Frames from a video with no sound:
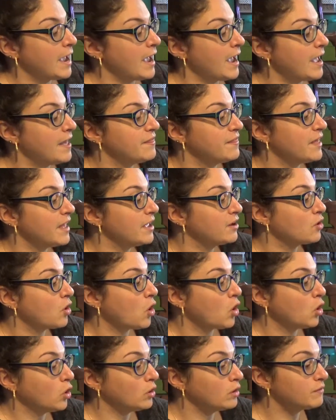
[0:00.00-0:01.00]
and then
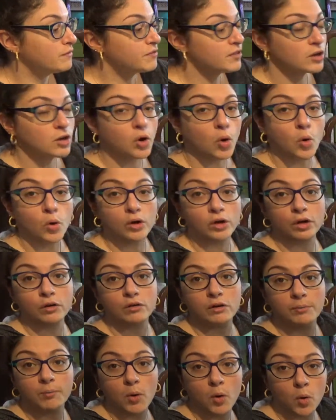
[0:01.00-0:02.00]
all of the quarter
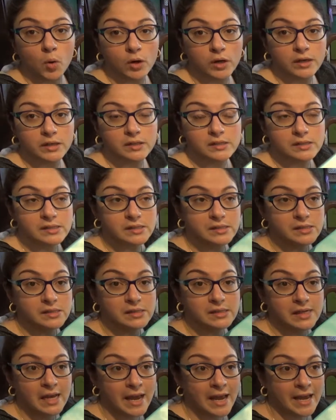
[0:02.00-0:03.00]
reports,
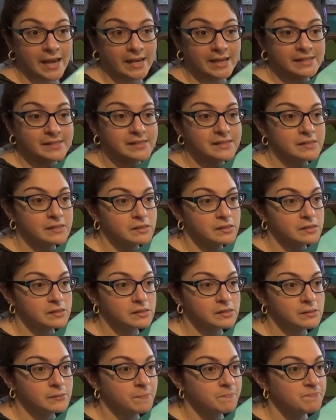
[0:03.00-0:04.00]

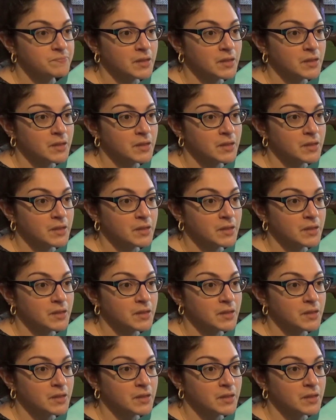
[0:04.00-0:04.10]
tests,